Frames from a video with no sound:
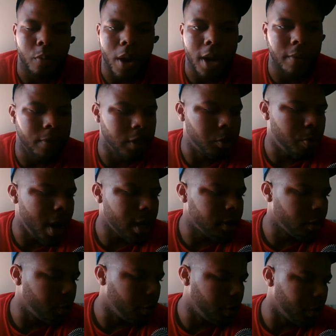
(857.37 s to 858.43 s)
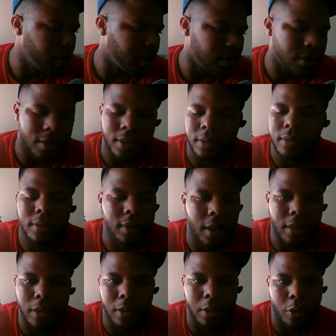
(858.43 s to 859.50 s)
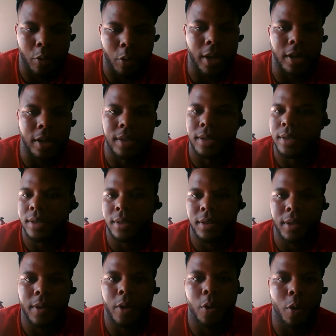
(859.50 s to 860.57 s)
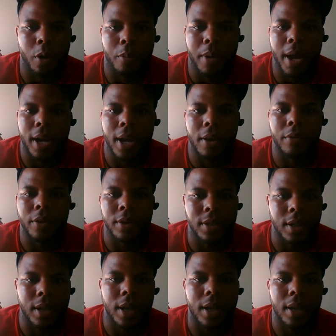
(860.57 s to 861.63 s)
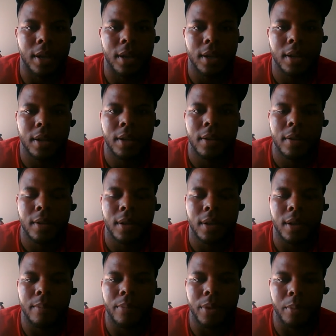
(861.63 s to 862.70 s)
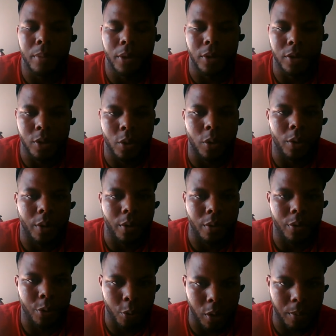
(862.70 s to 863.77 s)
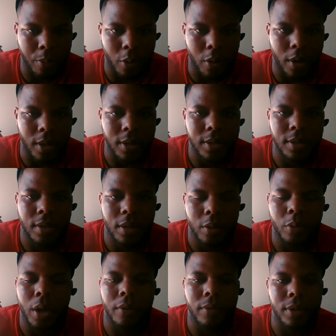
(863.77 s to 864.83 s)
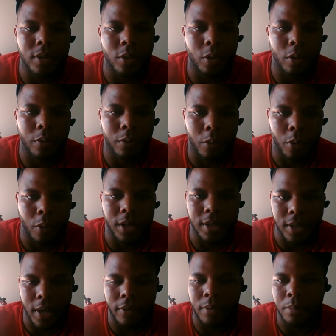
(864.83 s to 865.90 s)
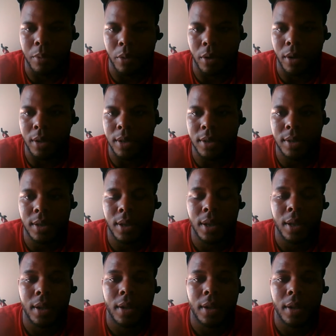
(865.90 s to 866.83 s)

Ryan Fitzpatrick was like the greatest quarterback ever today. The Bills scored 3 points. The Ravens scored 47 points.